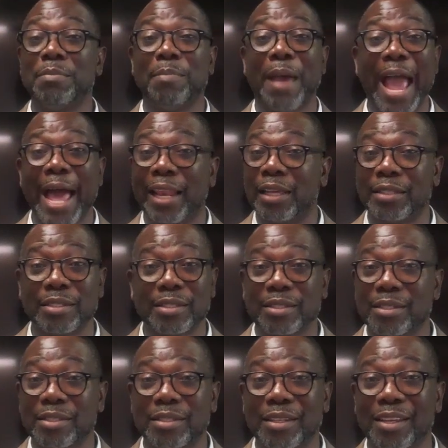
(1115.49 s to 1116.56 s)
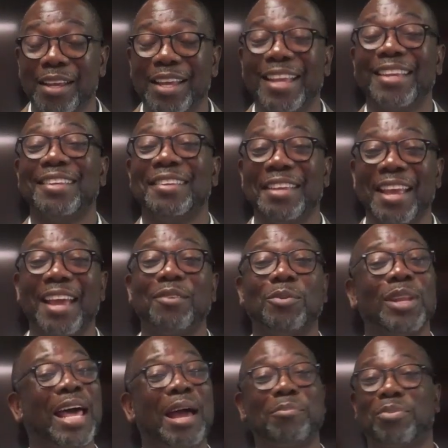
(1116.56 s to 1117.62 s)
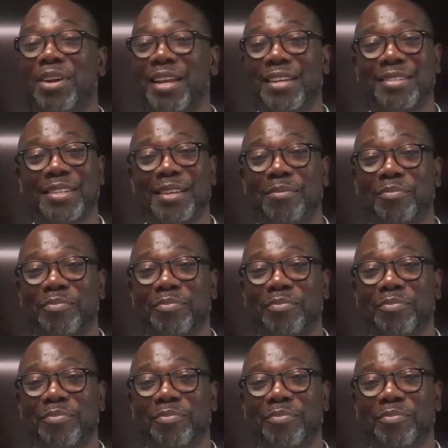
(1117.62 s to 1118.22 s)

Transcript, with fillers: balanced, yet will I praise him.